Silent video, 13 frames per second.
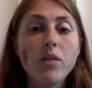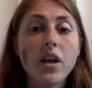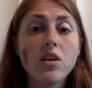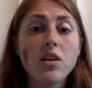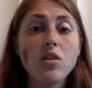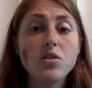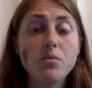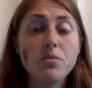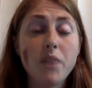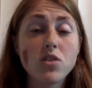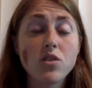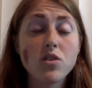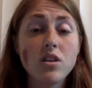like you to
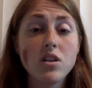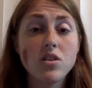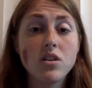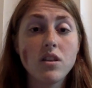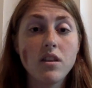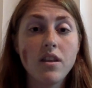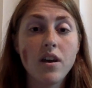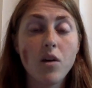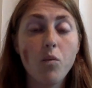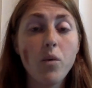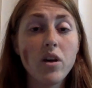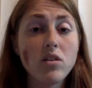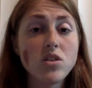make sure that the
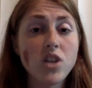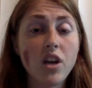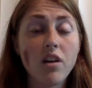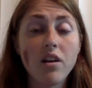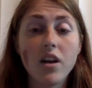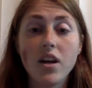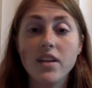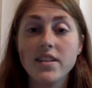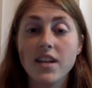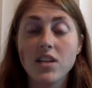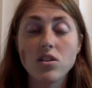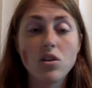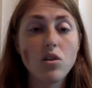wheelchair is
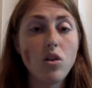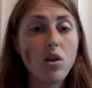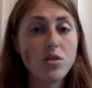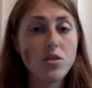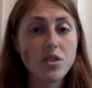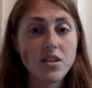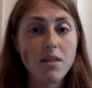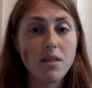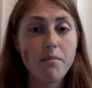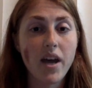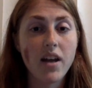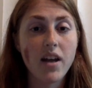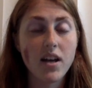as close to the
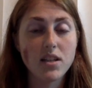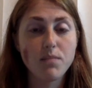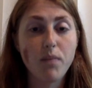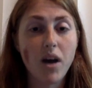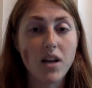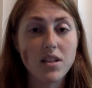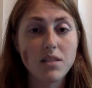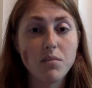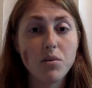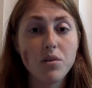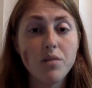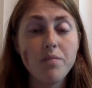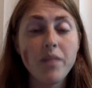bed as
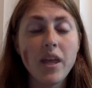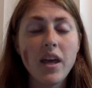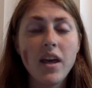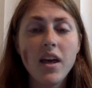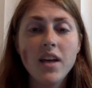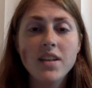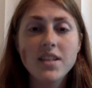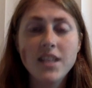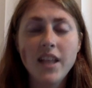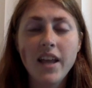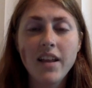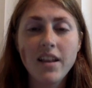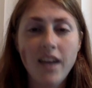possible,
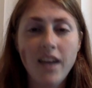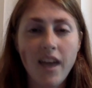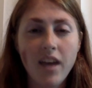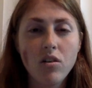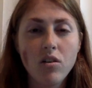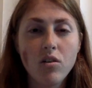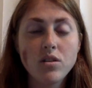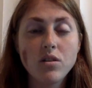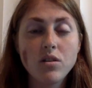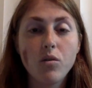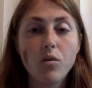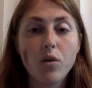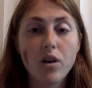slightly angled
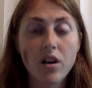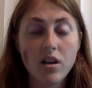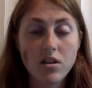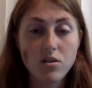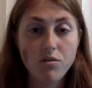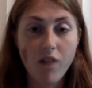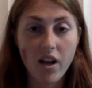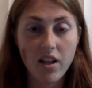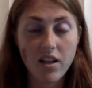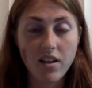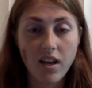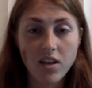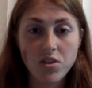or directly
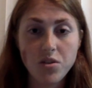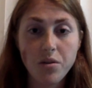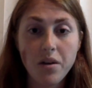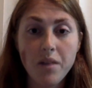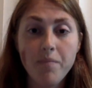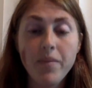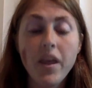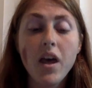next to it.